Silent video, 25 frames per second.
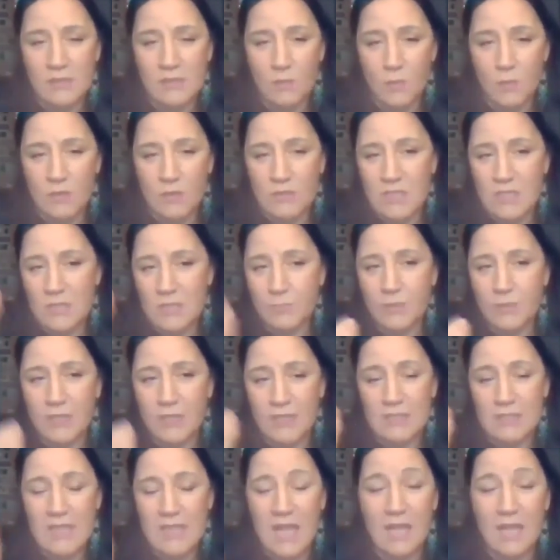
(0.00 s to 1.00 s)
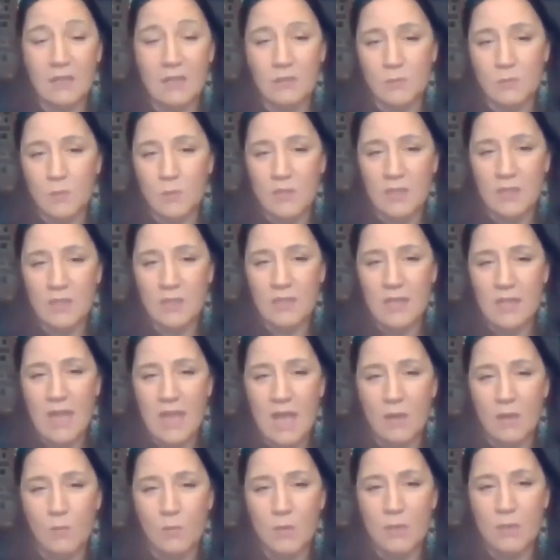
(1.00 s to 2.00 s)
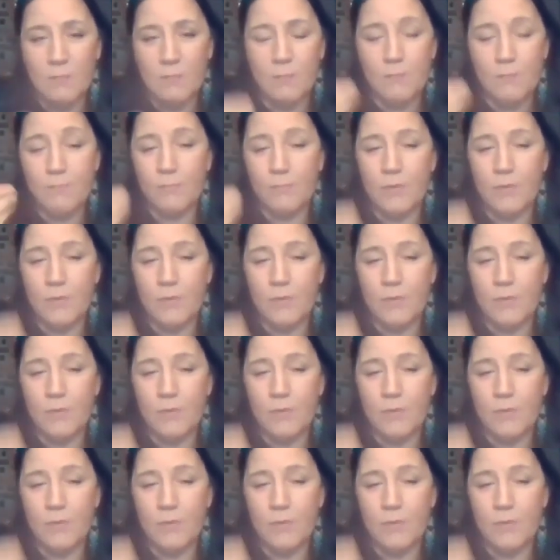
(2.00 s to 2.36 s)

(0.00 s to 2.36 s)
that we're deeply entangled with it and how we